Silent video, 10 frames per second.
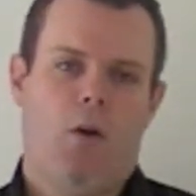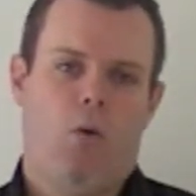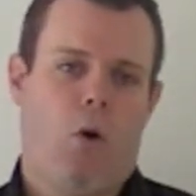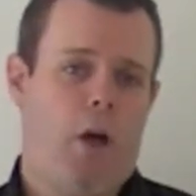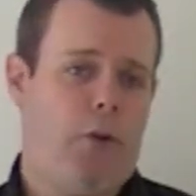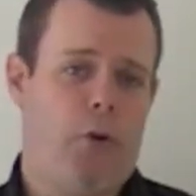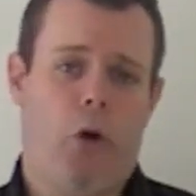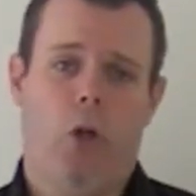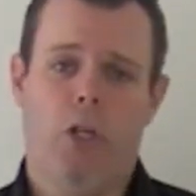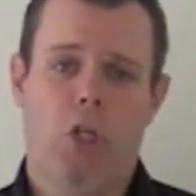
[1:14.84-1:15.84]
Right through
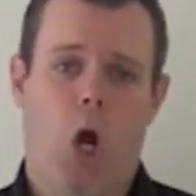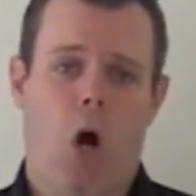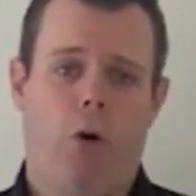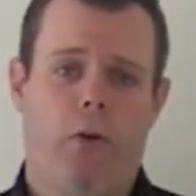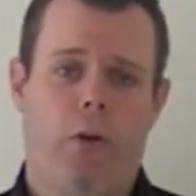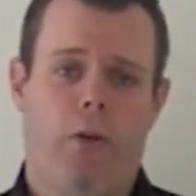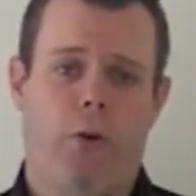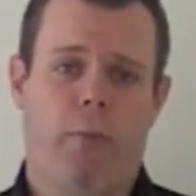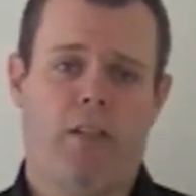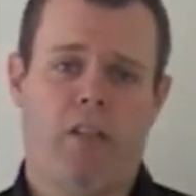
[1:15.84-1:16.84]
early childhood,
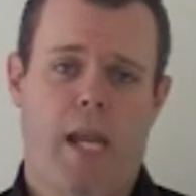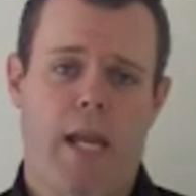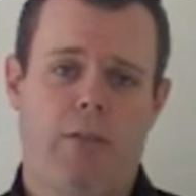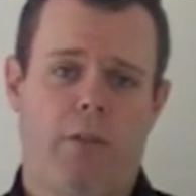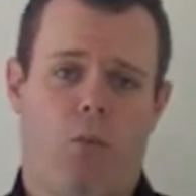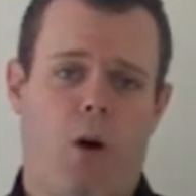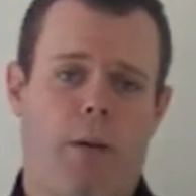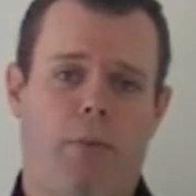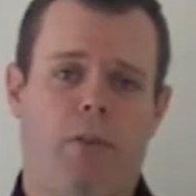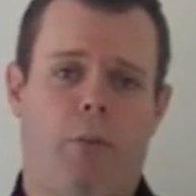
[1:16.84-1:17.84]
through my teens, and right
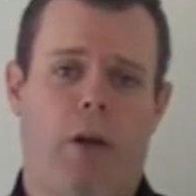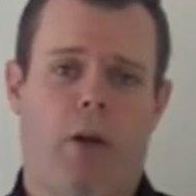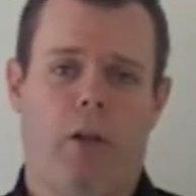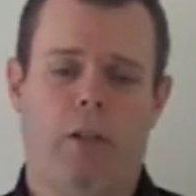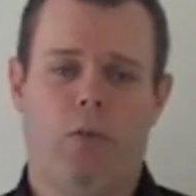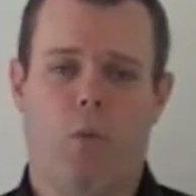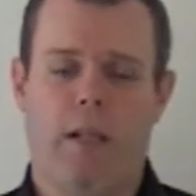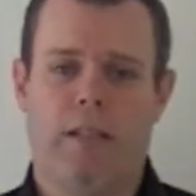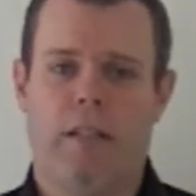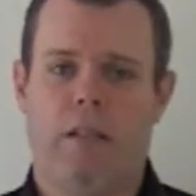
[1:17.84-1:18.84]
up into my early
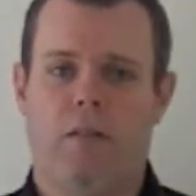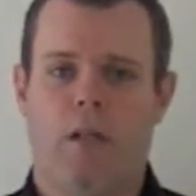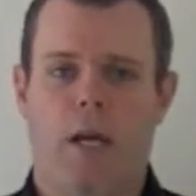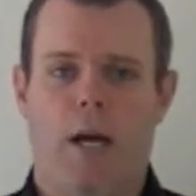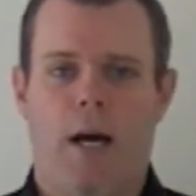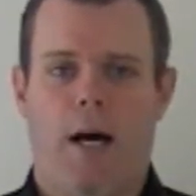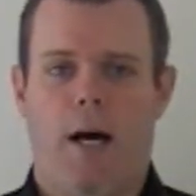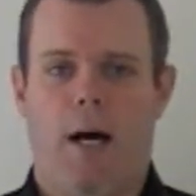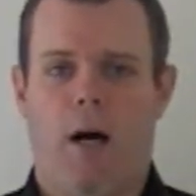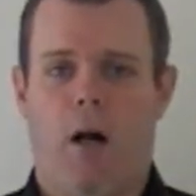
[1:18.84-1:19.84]
20s,
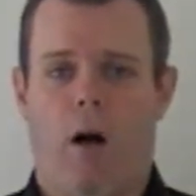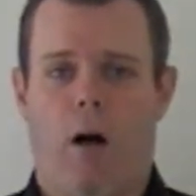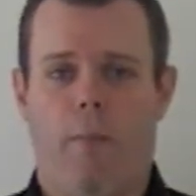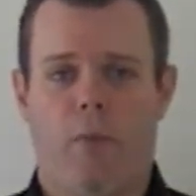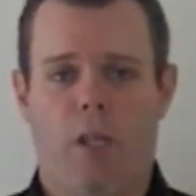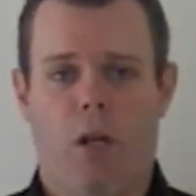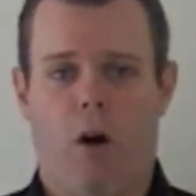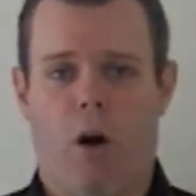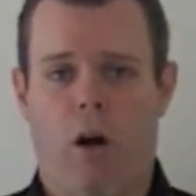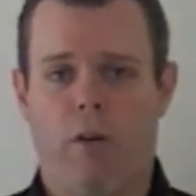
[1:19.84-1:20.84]
I
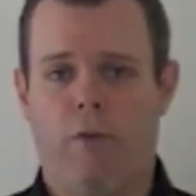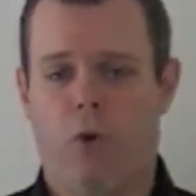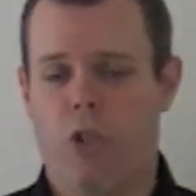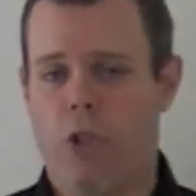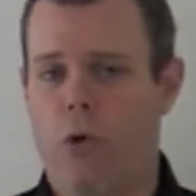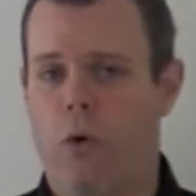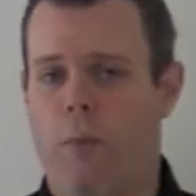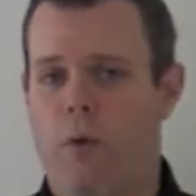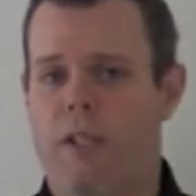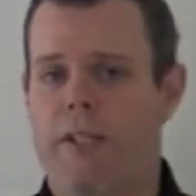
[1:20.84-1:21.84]
unfortunately grew
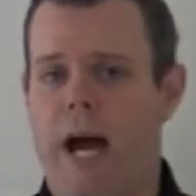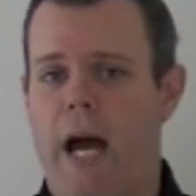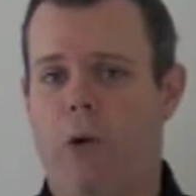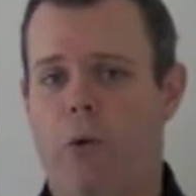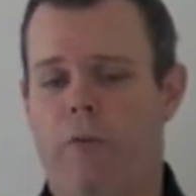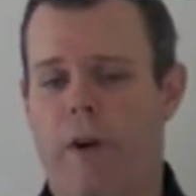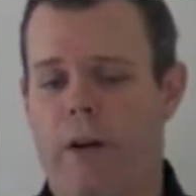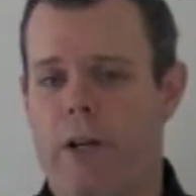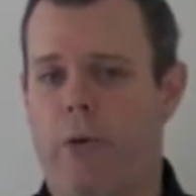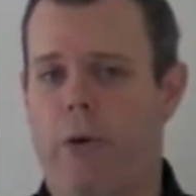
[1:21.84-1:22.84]
up with a dad who was
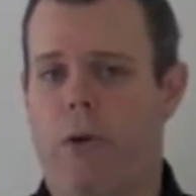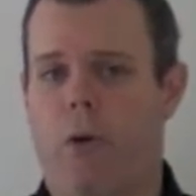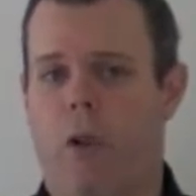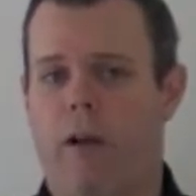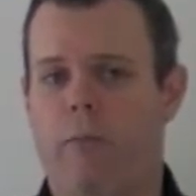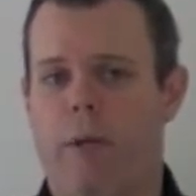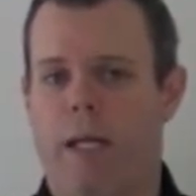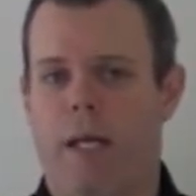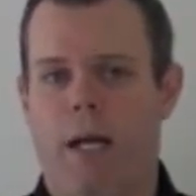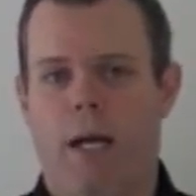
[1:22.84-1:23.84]
very critical of
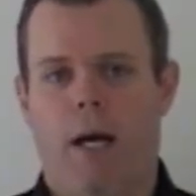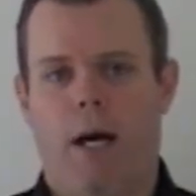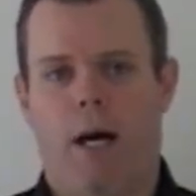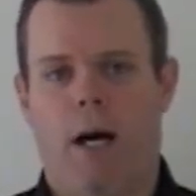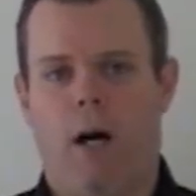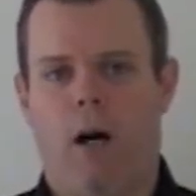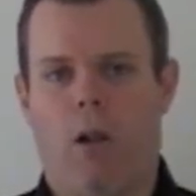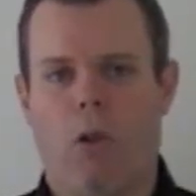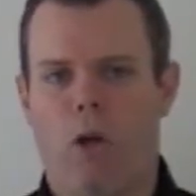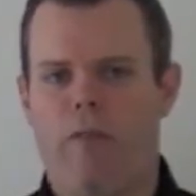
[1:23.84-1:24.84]
me. A
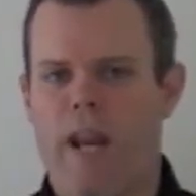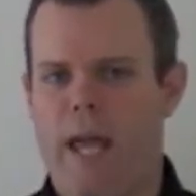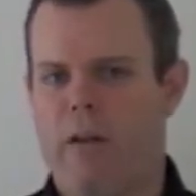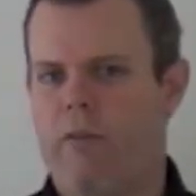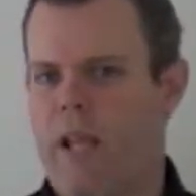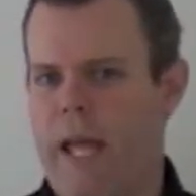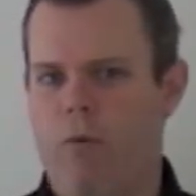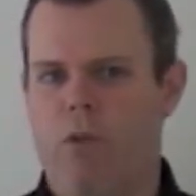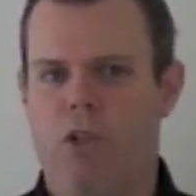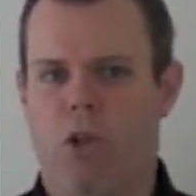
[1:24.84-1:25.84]
lot of negative
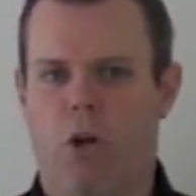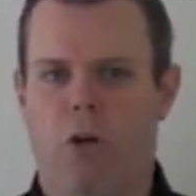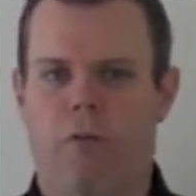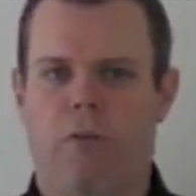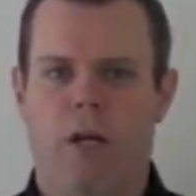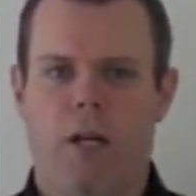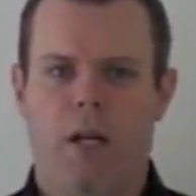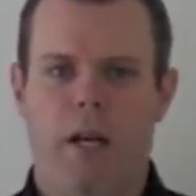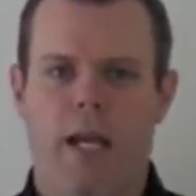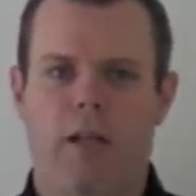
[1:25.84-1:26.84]
language, a lot of
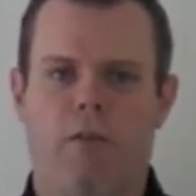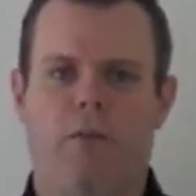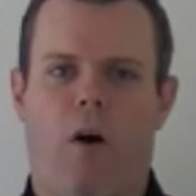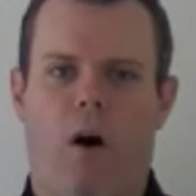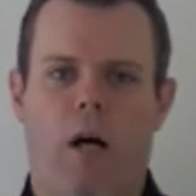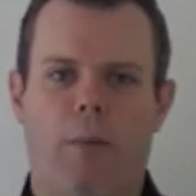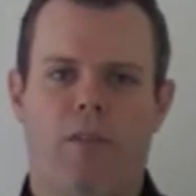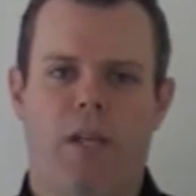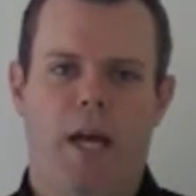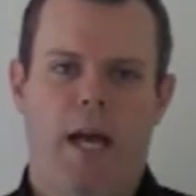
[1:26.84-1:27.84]
negative
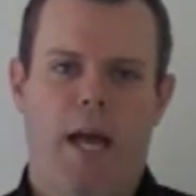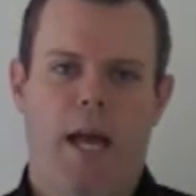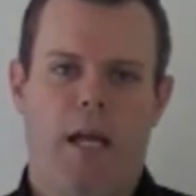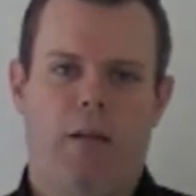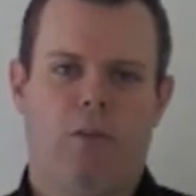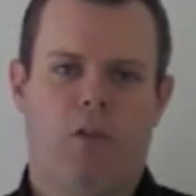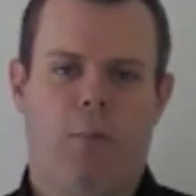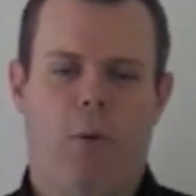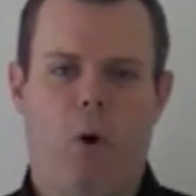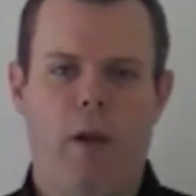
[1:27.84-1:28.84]
vibes, and to
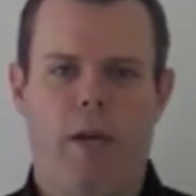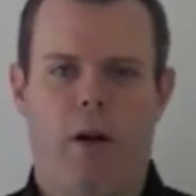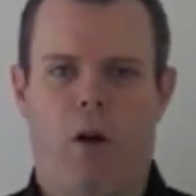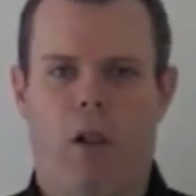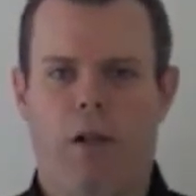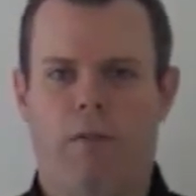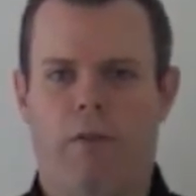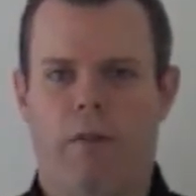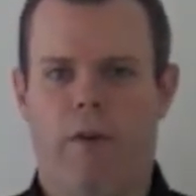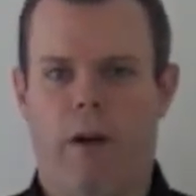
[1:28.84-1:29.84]
the point that I
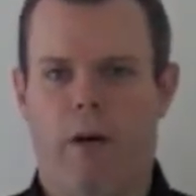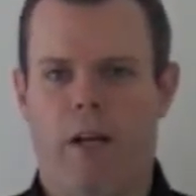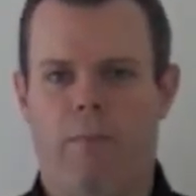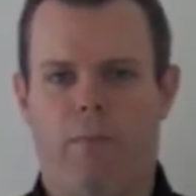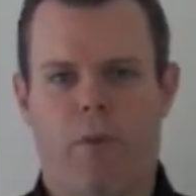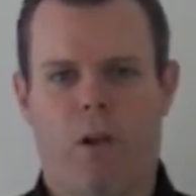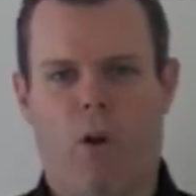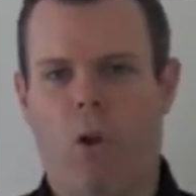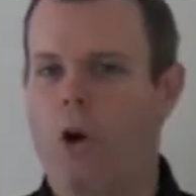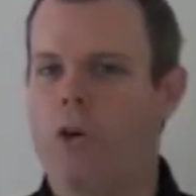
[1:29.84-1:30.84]
lived a very
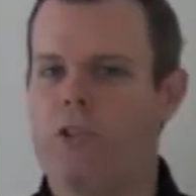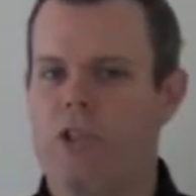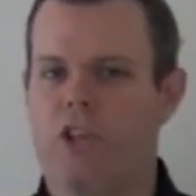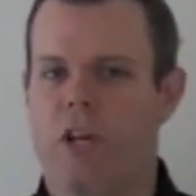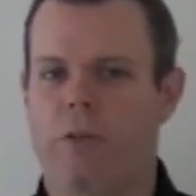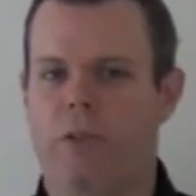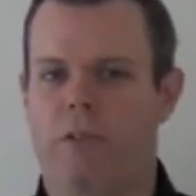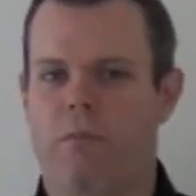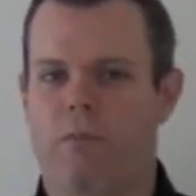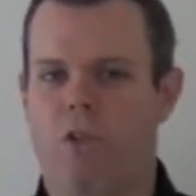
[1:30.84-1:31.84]
closed and
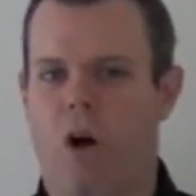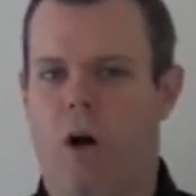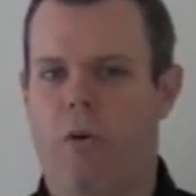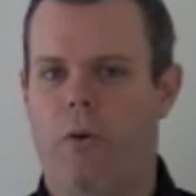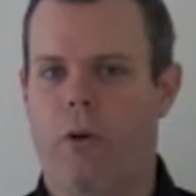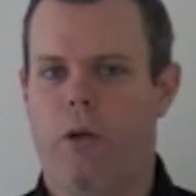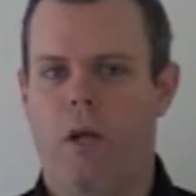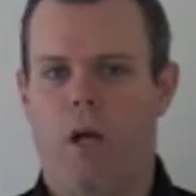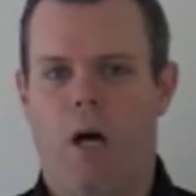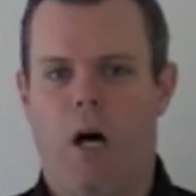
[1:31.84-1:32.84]
sheltered childhood.
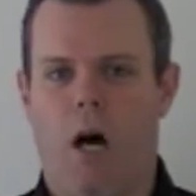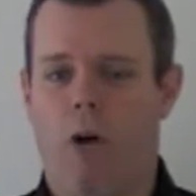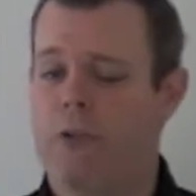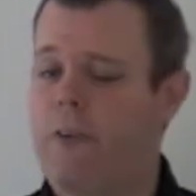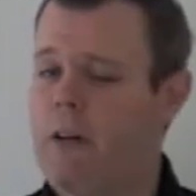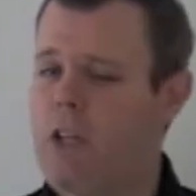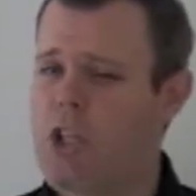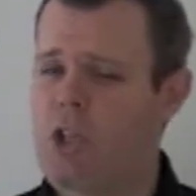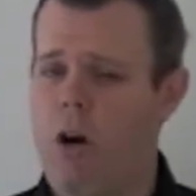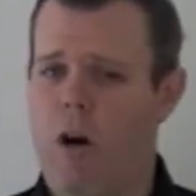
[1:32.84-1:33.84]
I was very
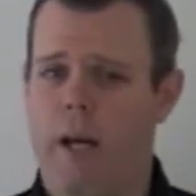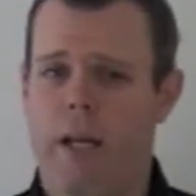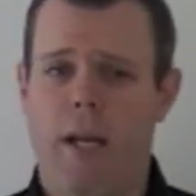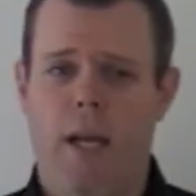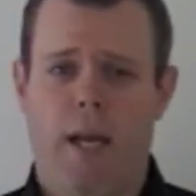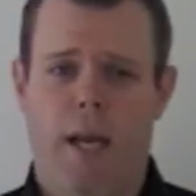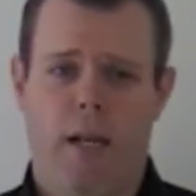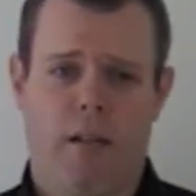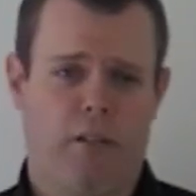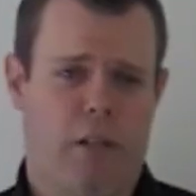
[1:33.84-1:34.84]
shy,
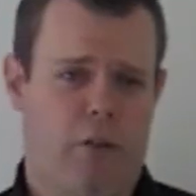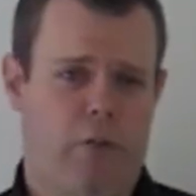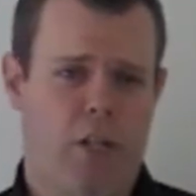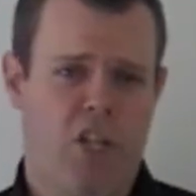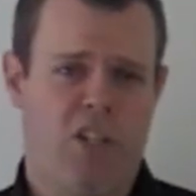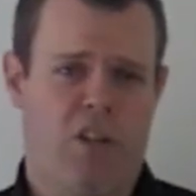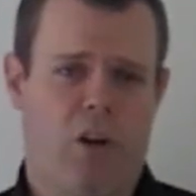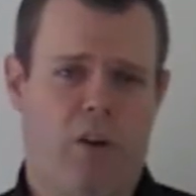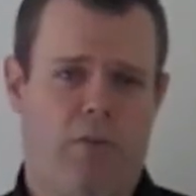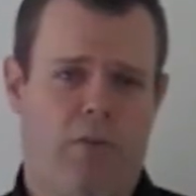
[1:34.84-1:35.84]
and as I said, I was very shut
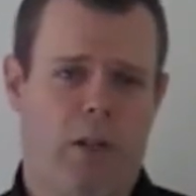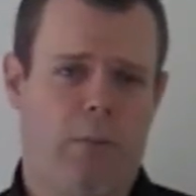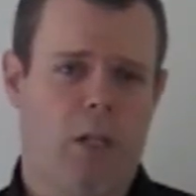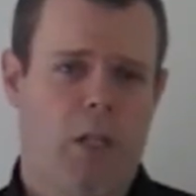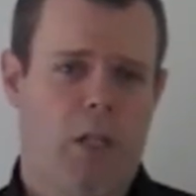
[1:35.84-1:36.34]
off from,